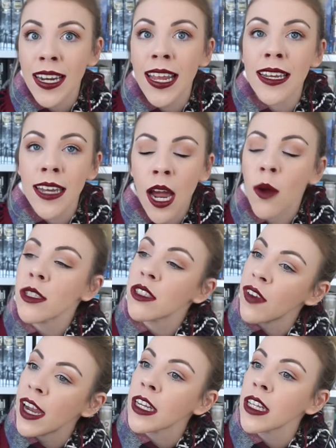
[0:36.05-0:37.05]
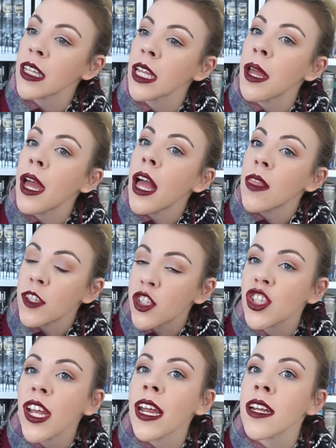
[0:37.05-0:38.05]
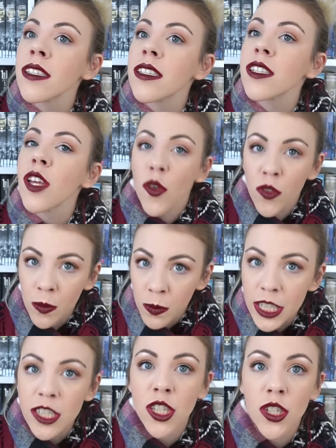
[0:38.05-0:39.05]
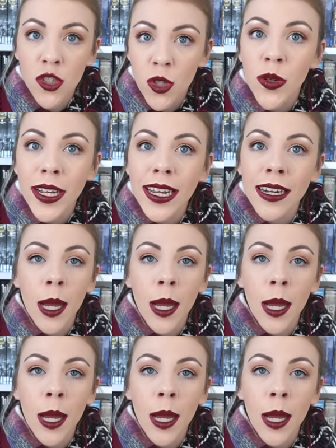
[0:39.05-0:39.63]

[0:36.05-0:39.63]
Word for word: and now is finally the chance for me to do it.